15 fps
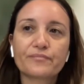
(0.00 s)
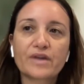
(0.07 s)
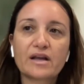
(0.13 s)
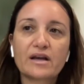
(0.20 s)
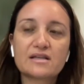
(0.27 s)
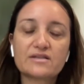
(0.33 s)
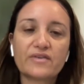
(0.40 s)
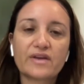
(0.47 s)

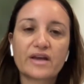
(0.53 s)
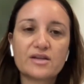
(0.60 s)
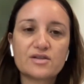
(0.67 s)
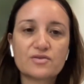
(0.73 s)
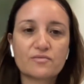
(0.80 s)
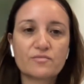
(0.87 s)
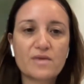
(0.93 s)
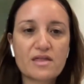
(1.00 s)

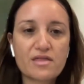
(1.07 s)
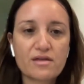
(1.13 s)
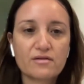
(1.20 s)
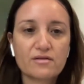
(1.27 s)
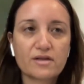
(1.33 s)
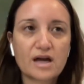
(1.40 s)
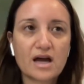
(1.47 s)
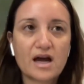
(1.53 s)
classification
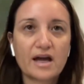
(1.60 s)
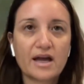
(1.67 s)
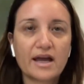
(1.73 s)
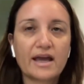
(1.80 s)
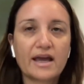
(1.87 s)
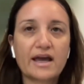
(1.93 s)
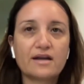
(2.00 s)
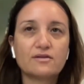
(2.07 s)
method, I
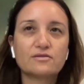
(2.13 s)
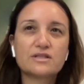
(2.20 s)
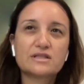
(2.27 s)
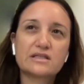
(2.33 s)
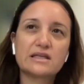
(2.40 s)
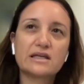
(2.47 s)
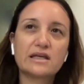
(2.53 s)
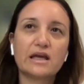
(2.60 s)
cannot
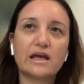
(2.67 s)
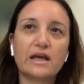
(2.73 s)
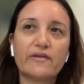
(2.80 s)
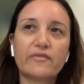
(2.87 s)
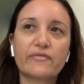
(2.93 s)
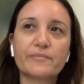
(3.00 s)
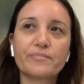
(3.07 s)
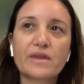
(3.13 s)
see
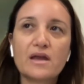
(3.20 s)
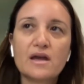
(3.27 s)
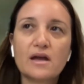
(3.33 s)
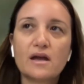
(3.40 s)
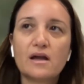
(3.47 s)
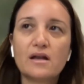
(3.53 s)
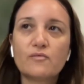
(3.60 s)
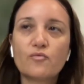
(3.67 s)
if
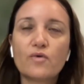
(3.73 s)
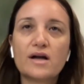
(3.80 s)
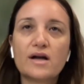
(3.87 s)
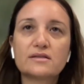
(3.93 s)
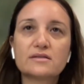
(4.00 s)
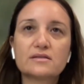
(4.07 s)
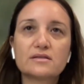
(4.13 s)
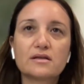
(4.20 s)

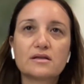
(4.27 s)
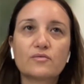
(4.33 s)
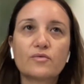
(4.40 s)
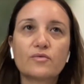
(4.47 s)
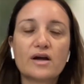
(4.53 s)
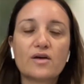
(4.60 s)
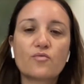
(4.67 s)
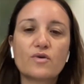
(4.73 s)
what
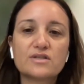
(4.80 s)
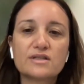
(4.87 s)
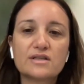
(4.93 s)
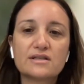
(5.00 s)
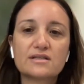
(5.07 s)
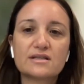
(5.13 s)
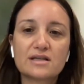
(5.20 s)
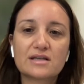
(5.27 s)
we are watching
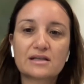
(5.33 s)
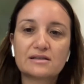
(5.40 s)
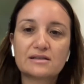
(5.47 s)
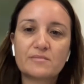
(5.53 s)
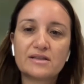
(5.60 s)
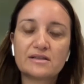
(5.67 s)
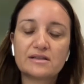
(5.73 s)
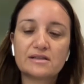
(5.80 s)
is
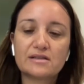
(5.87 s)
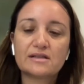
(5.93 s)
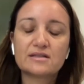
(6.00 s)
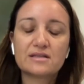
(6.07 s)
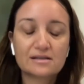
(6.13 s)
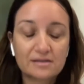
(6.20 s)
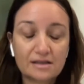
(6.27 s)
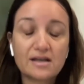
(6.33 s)

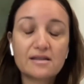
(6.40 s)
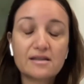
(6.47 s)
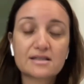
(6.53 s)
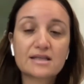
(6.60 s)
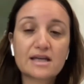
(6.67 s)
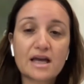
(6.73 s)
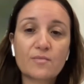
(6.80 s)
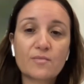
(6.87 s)
exactly the
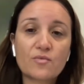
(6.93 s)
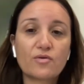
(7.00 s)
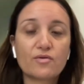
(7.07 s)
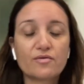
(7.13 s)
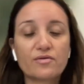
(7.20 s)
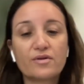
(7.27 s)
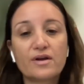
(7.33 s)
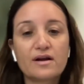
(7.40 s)
same,
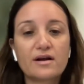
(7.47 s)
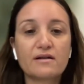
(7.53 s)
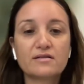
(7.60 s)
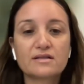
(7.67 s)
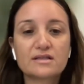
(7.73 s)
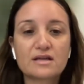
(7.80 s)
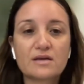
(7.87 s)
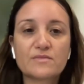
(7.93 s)
or there are
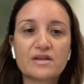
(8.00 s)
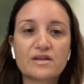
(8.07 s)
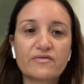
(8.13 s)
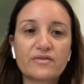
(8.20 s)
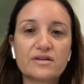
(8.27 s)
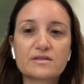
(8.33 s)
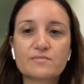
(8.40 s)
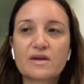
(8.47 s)
some
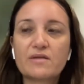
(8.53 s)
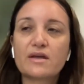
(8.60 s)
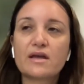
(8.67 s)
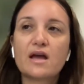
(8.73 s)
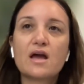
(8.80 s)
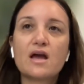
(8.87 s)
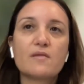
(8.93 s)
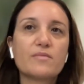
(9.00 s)
difference, maybe
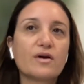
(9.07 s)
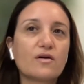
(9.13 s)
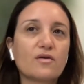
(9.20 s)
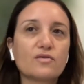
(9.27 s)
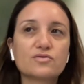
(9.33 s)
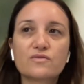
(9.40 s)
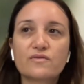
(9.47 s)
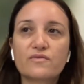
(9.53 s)

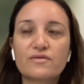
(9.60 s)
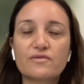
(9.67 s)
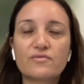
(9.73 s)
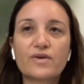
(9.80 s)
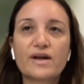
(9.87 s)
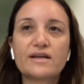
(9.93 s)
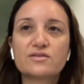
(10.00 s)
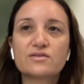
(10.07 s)
because of the
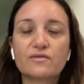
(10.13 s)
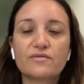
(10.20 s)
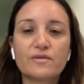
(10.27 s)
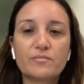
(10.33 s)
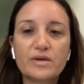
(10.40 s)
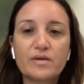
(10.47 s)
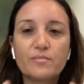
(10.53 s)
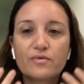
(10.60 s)
race of the
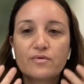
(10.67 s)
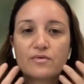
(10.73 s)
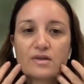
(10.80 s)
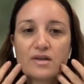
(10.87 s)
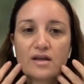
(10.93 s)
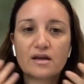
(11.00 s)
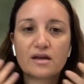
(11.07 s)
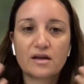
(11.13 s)
people,
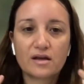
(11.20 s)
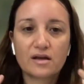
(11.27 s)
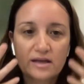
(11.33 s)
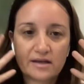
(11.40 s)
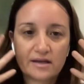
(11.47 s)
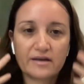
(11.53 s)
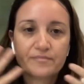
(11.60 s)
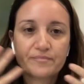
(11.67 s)

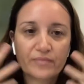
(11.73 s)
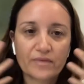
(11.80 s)
the